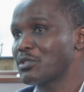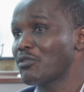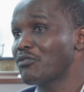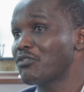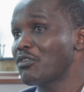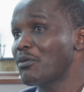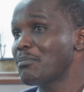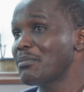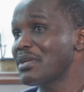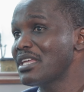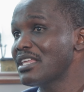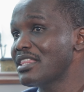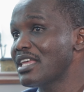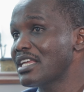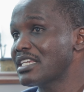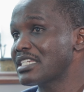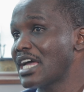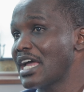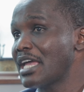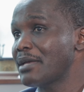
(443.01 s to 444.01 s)
So for me,
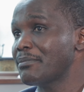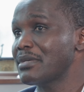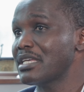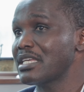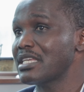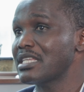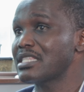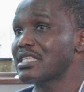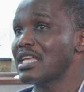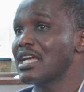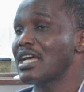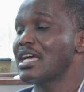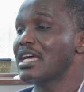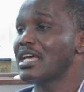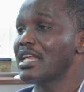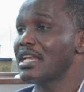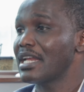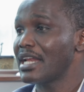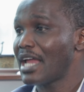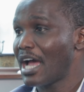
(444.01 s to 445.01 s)
the time is
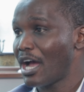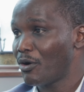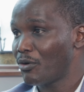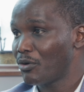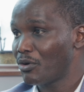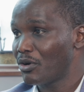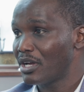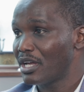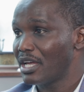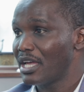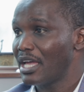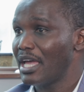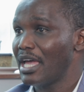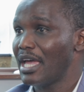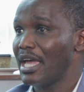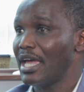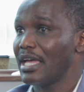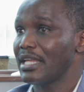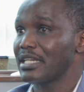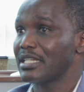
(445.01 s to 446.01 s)
now.
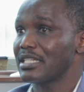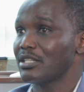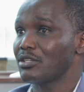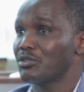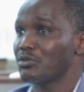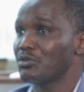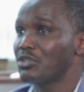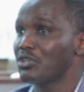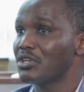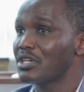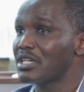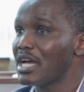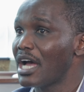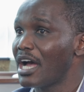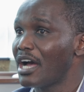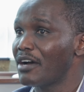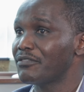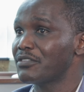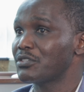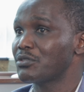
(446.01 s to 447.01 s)
And you don't
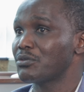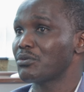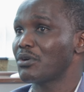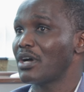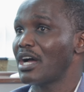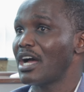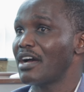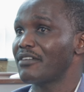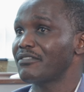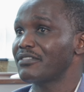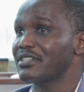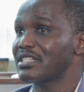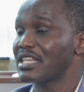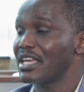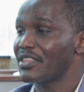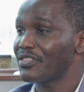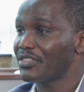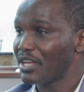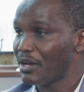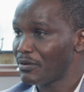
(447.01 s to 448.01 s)
have to have
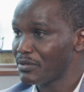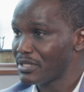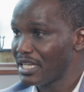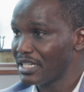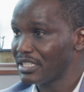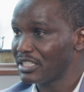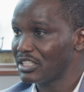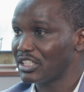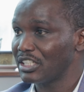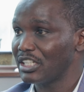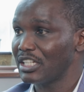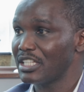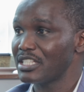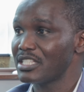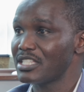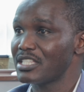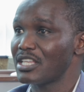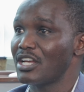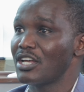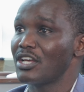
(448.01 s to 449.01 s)
10,000
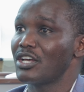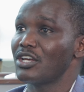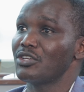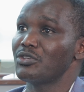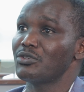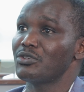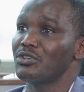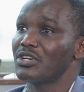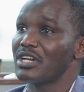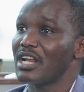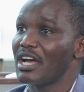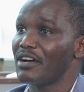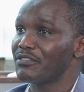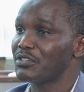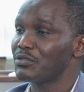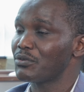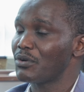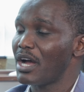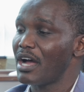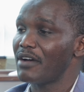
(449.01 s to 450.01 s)
shillings. You don't
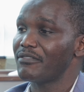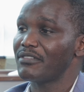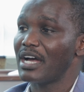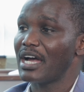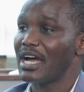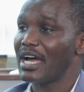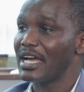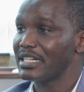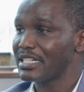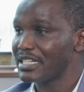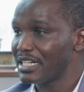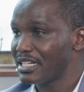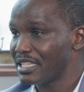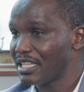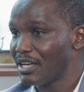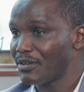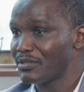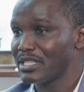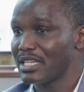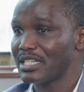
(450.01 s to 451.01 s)
have to have
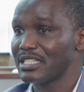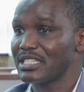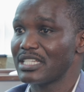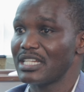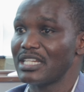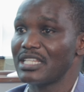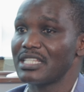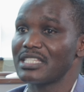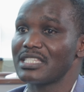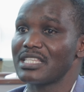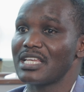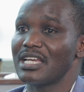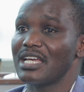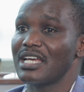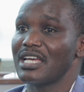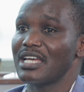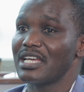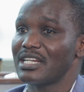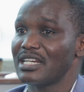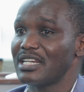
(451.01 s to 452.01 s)
100,000 shillings.
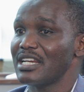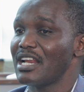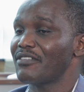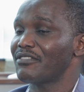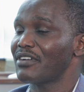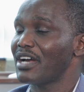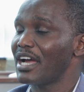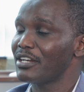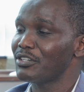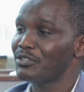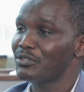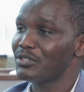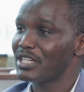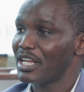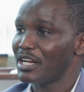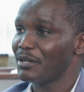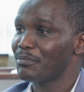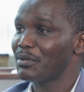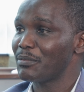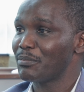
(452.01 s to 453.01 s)
Rina, I've had you
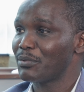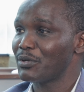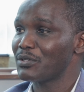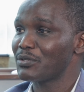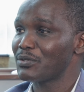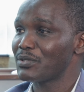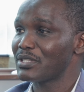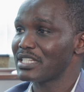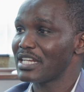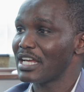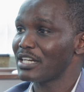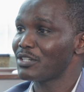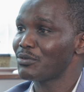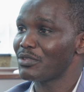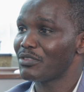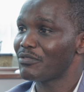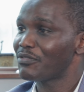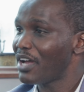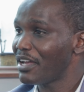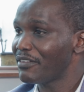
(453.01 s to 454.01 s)
tell people to start
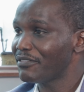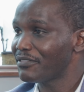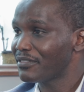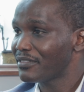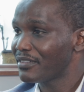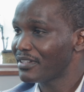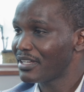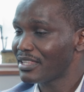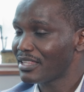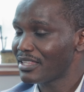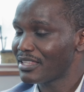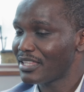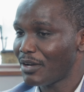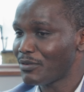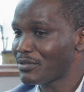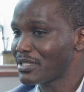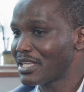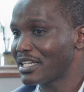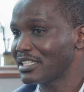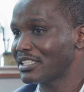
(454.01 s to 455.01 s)
with
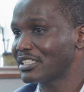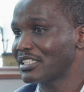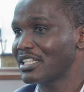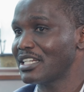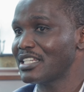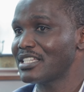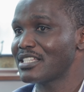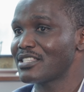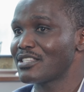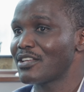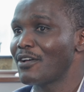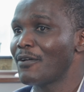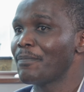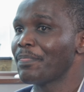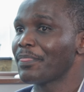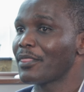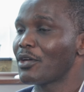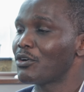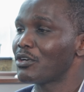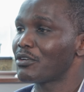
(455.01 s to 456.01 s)
5,000 shillings
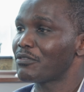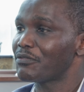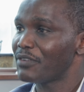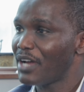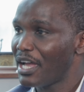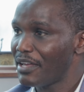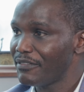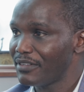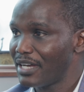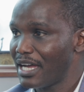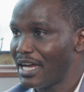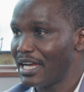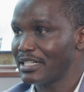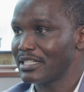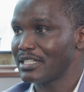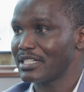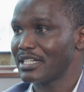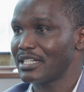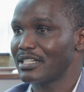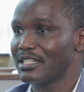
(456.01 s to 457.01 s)
or
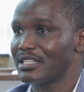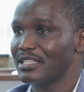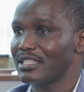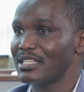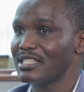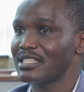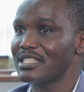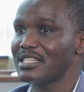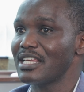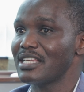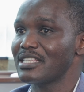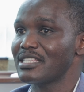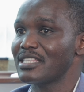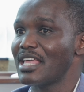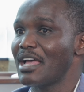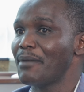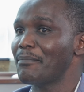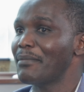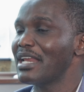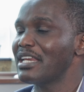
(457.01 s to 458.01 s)
500. These days,
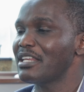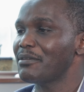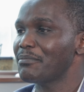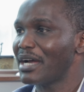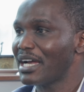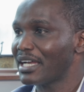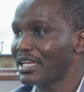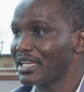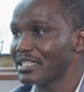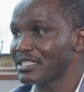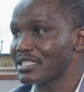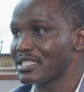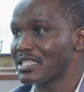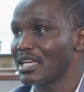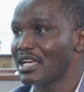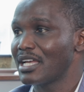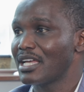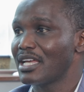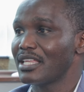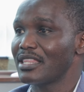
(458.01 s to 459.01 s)
there are money markets
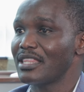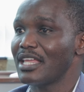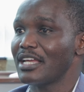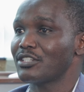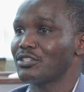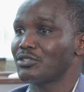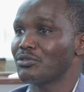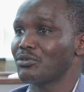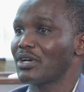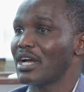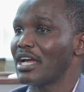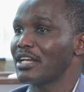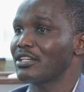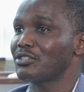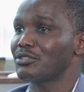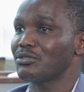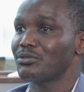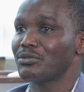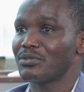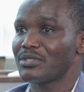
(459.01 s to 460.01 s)
that you can
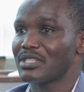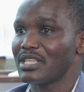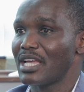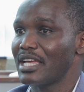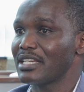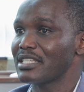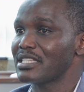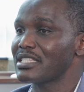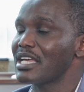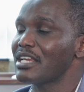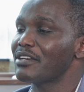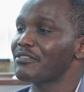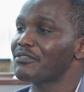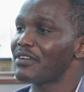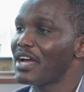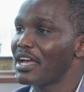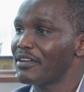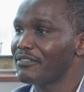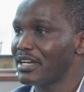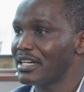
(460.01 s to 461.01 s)
use and send
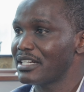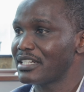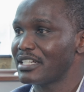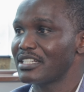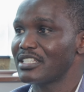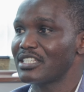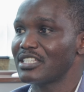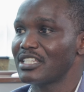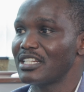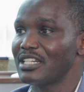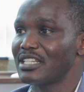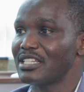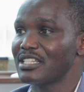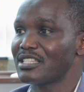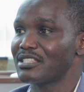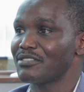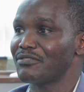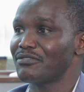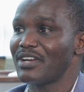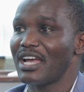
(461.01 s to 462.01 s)
500
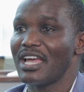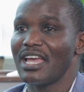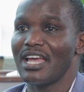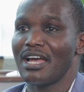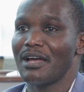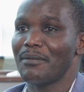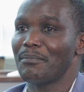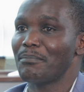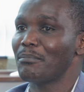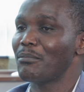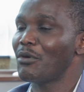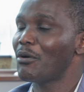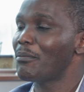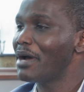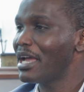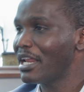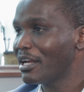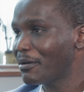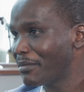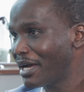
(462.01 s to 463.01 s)
shillings via
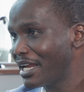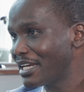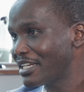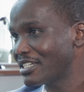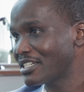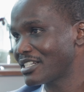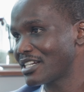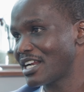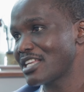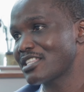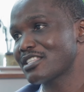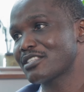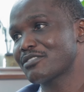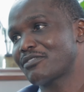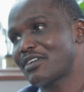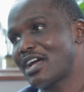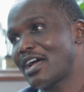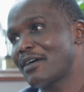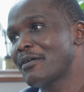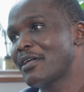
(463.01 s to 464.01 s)
mobile money
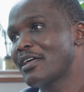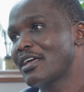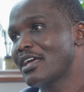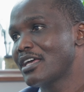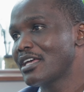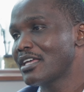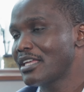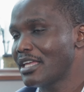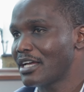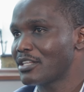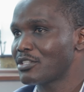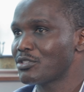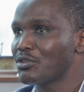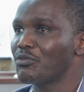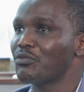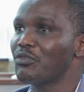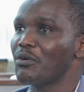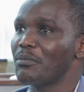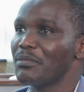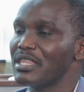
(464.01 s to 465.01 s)
transfer.
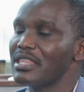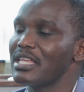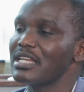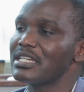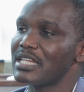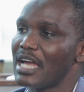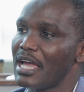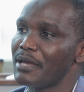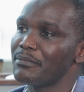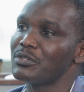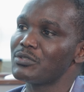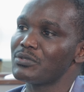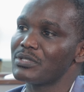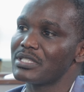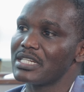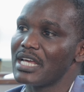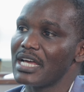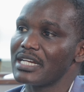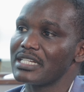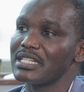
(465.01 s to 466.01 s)
So for me, the time to
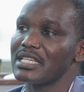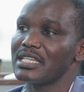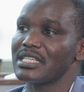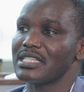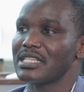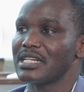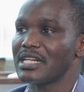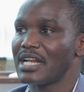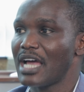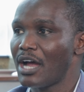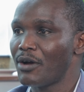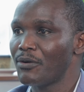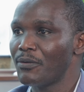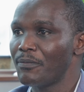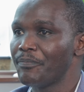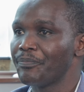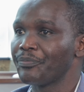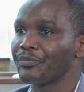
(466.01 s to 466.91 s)
start is now.